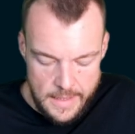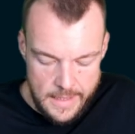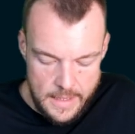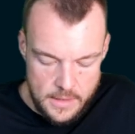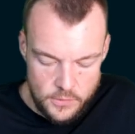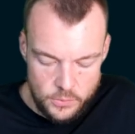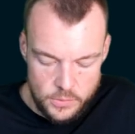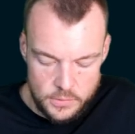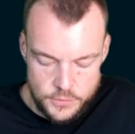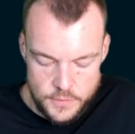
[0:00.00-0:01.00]
And
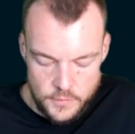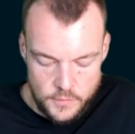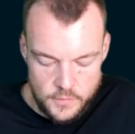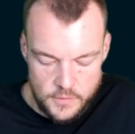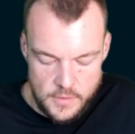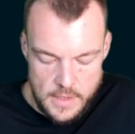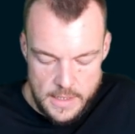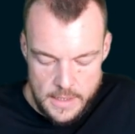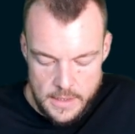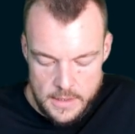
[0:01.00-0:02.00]
we'll just
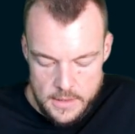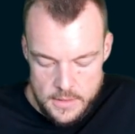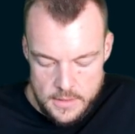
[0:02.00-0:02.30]
say